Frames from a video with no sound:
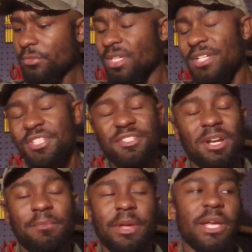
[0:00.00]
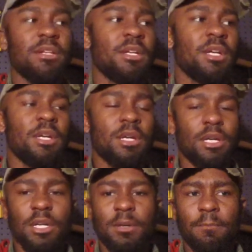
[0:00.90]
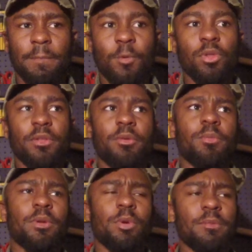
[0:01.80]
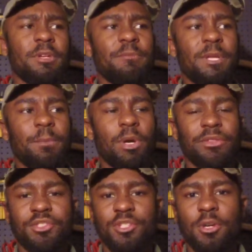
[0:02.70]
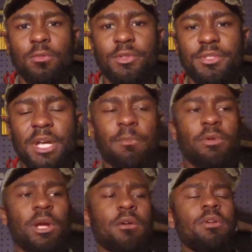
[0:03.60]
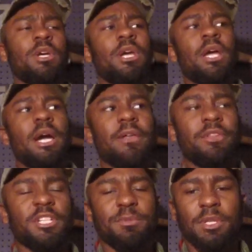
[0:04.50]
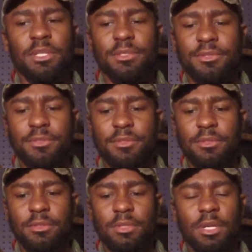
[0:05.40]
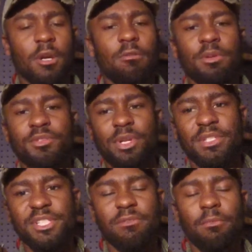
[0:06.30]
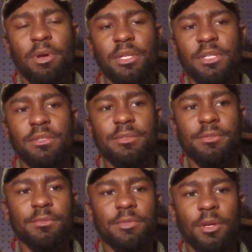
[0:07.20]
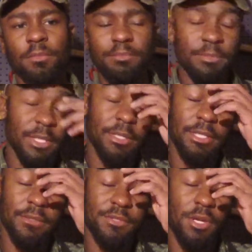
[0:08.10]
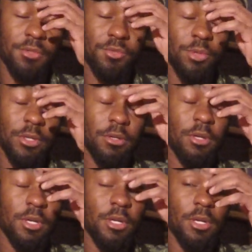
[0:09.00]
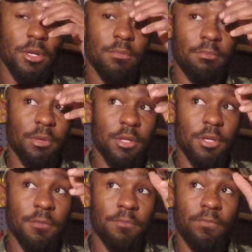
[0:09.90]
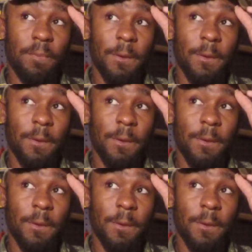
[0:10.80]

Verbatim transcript: And I say it's not bad. Um, there were there weren't many people at the show this time around. I think it's because you know everyone's trying to save up money to you know get gifts elsewhere, but um,